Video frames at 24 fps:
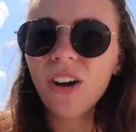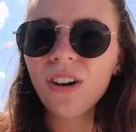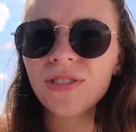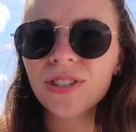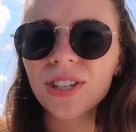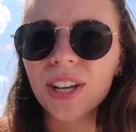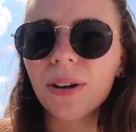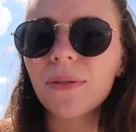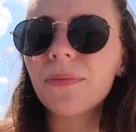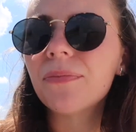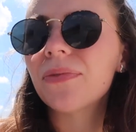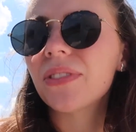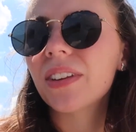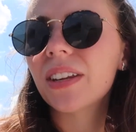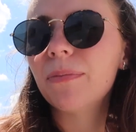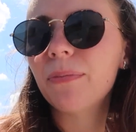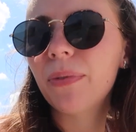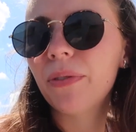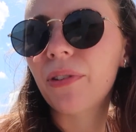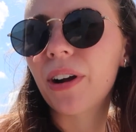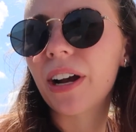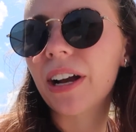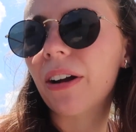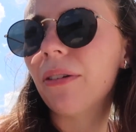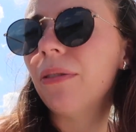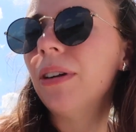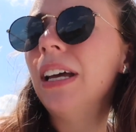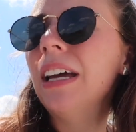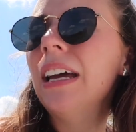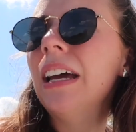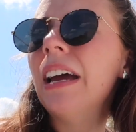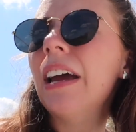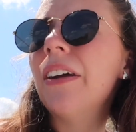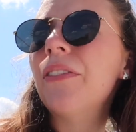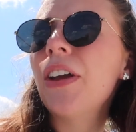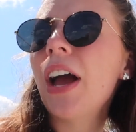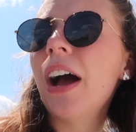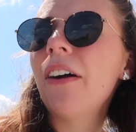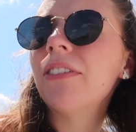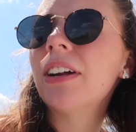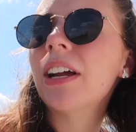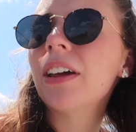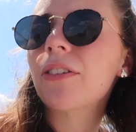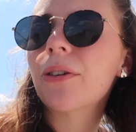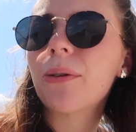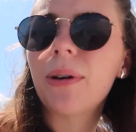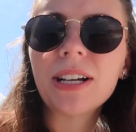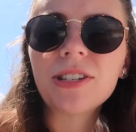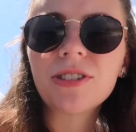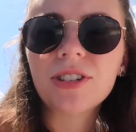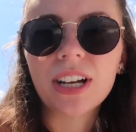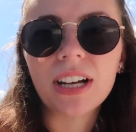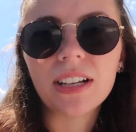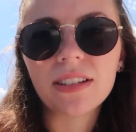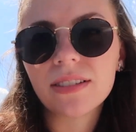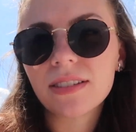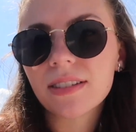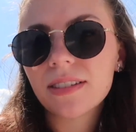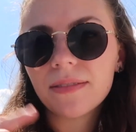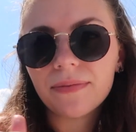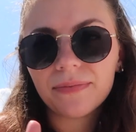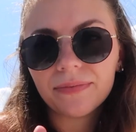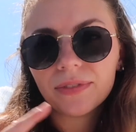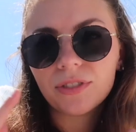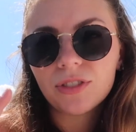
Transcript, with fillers: Also, before I go, if you have any other questions,